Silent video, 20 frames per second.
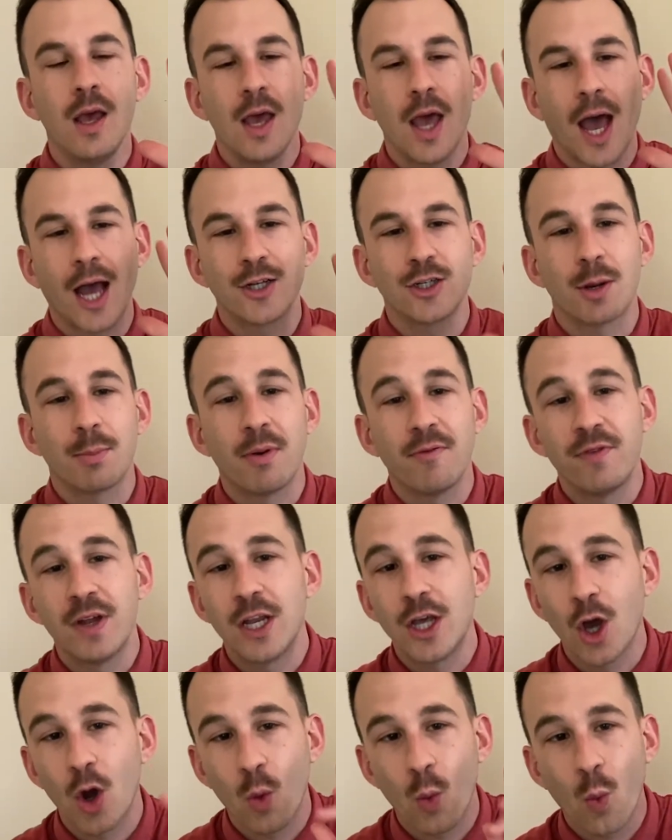I drop a
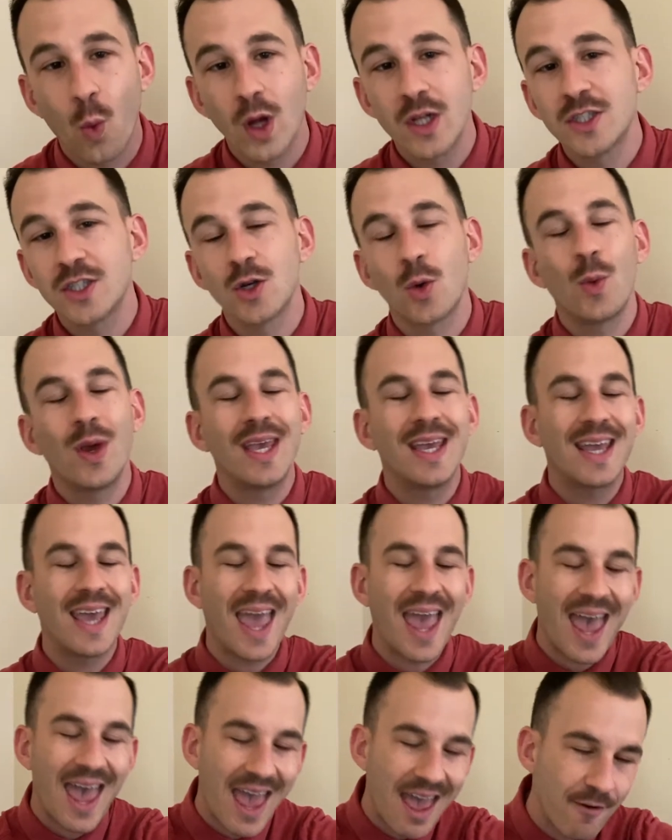video once a week,
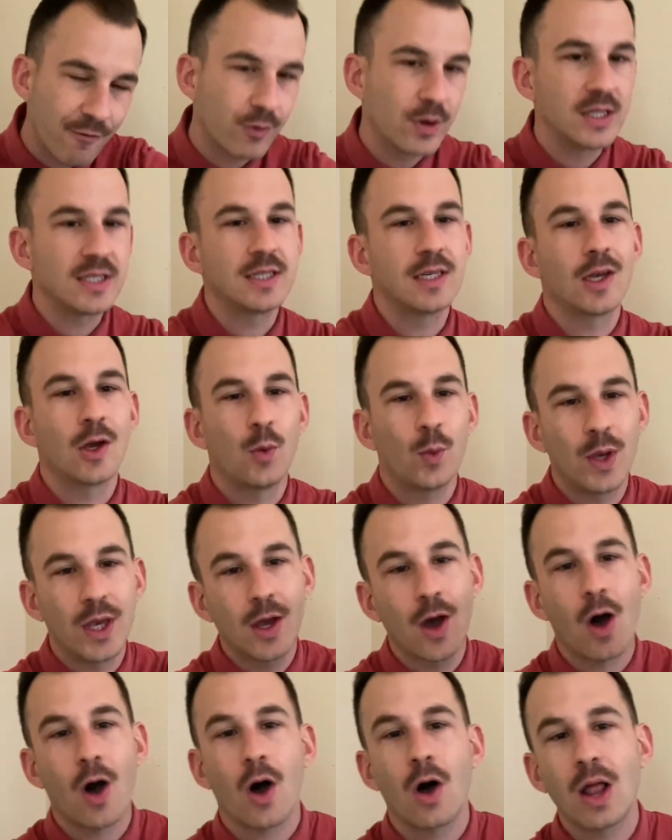every single week,
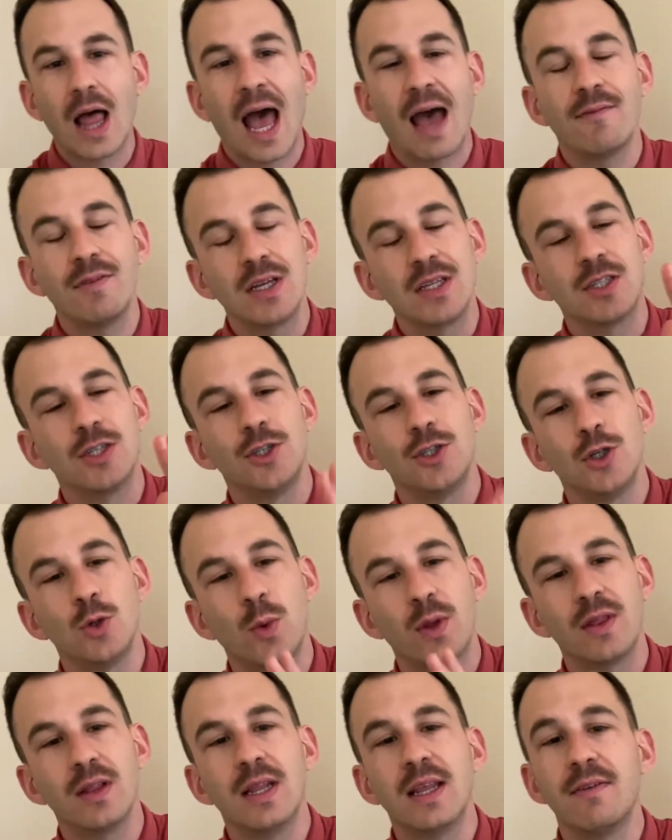all having to do
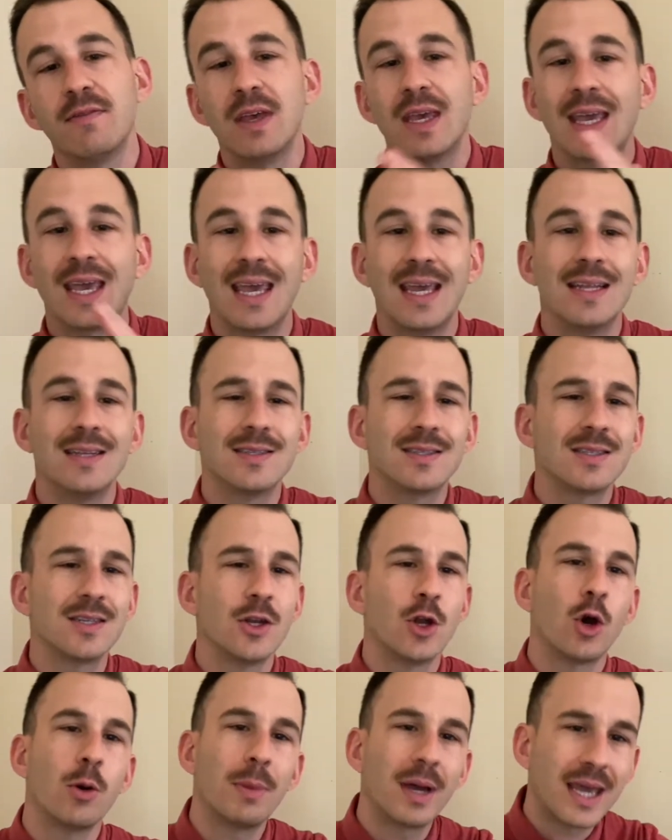with living in
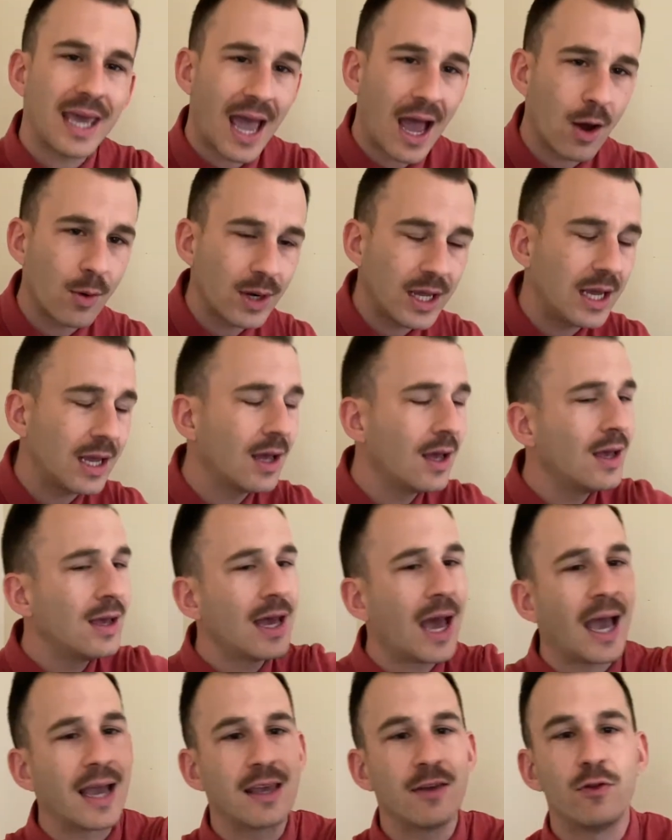Sonoma County.
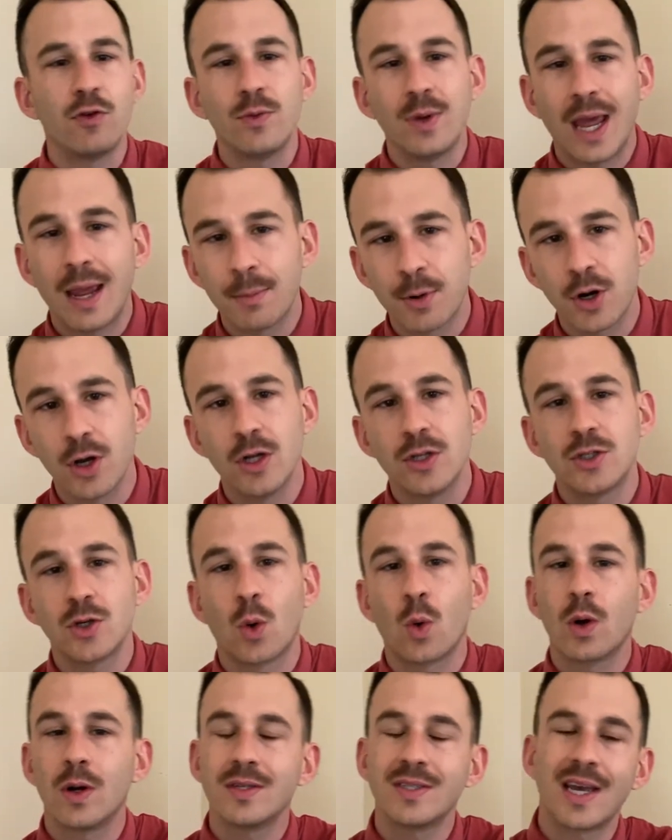I give you neighborhood
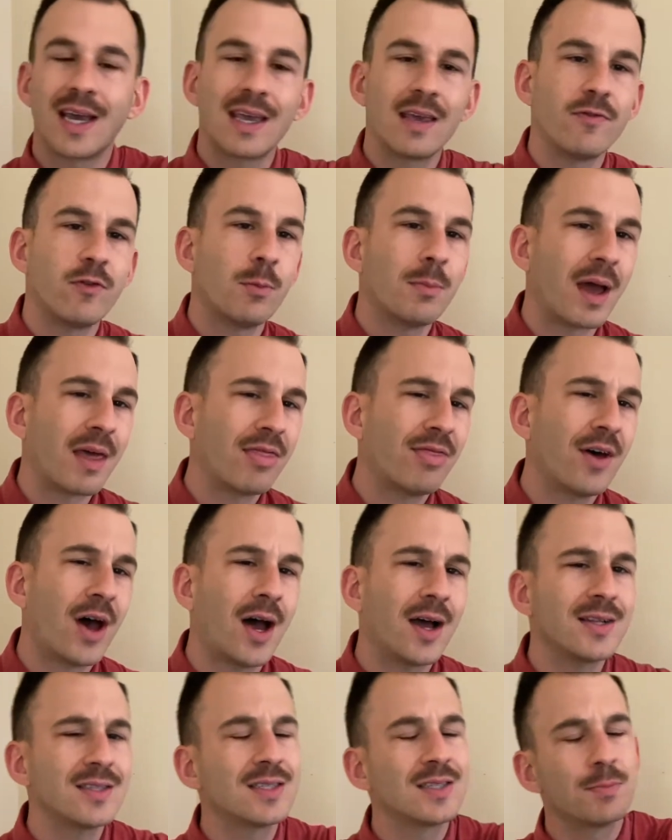tours. I give you my
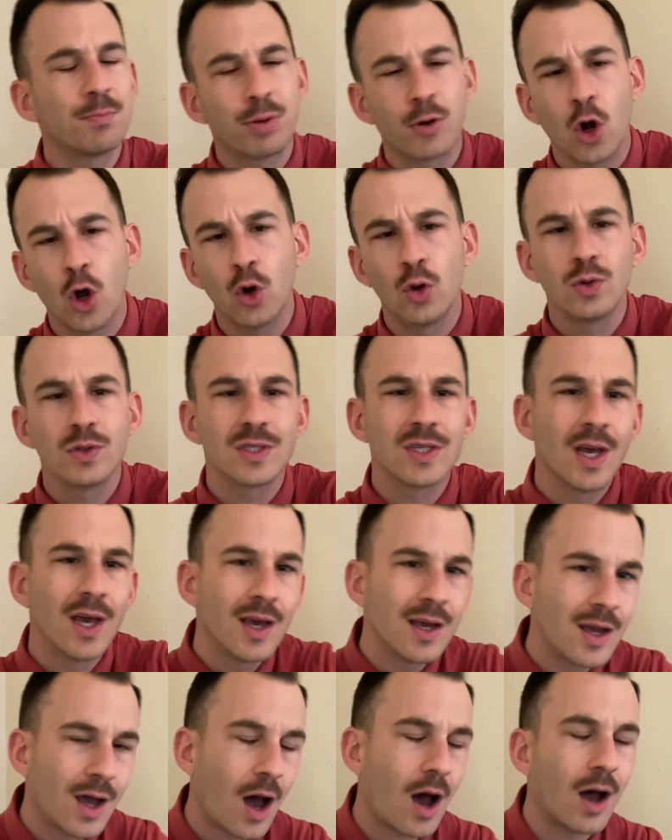thoughts, pros,
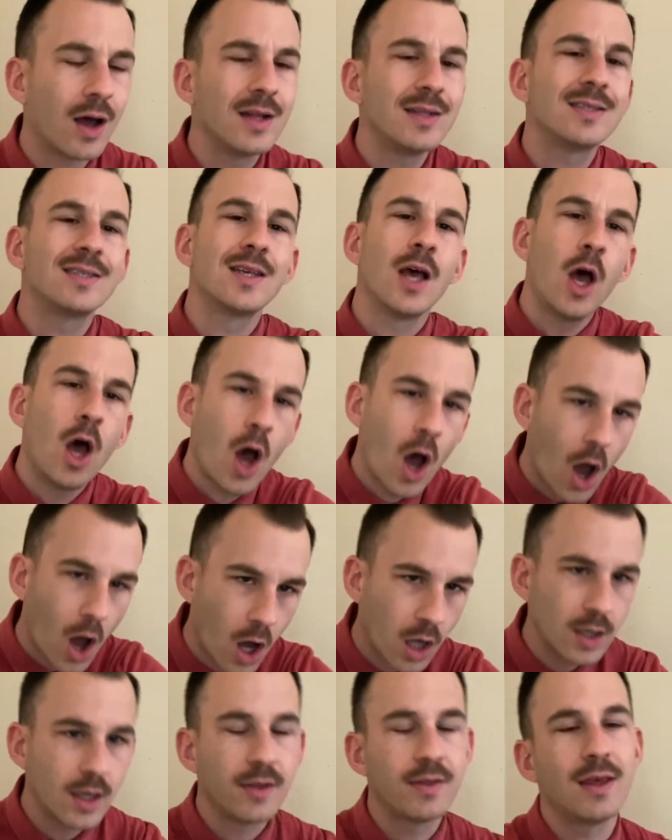cons,
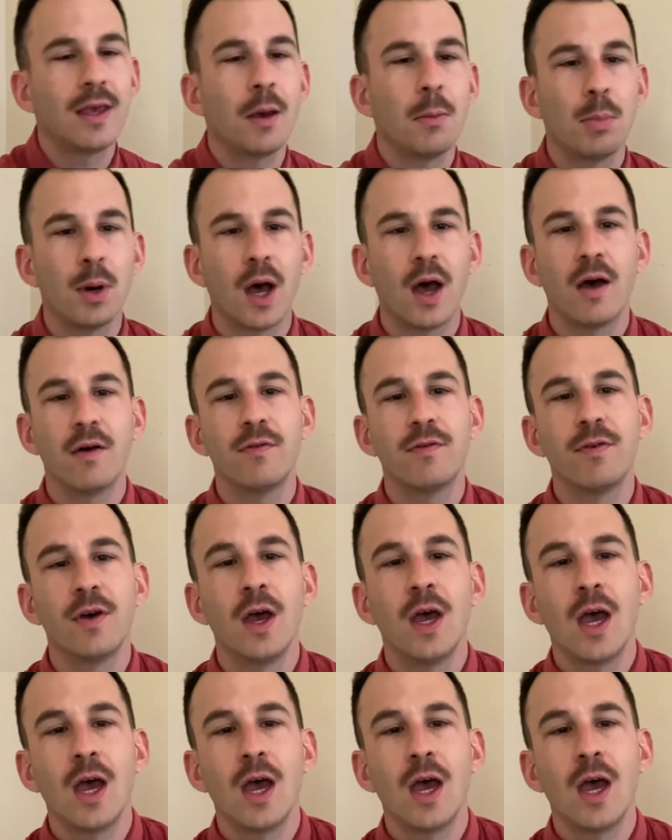all of the above.